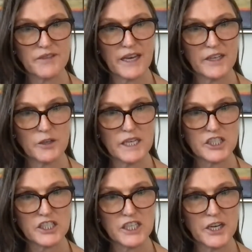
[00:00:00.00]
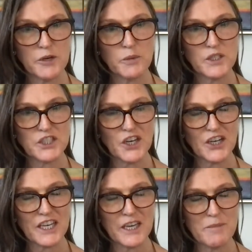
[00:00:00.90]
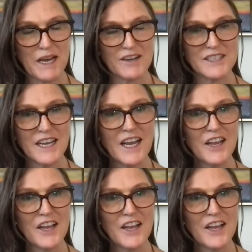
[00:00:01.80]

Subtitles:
valuation. And here we're talking about